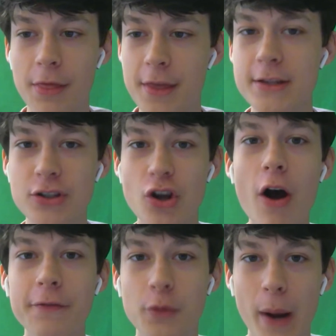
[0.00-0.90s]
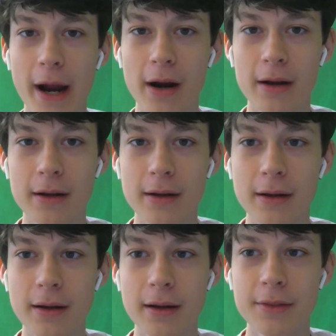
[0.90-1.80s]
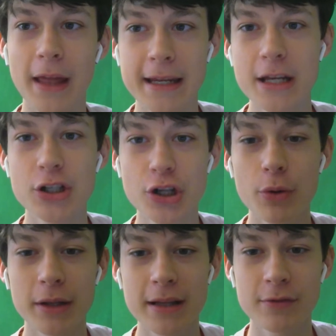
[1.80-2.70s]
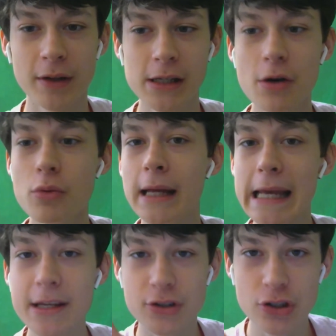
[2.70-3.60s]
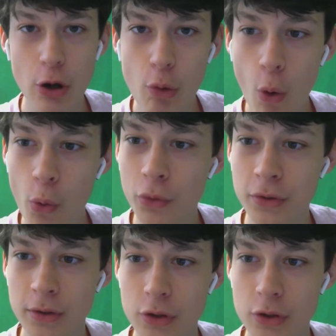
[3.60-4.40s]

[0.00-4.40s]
this software that he showed in this video is so old,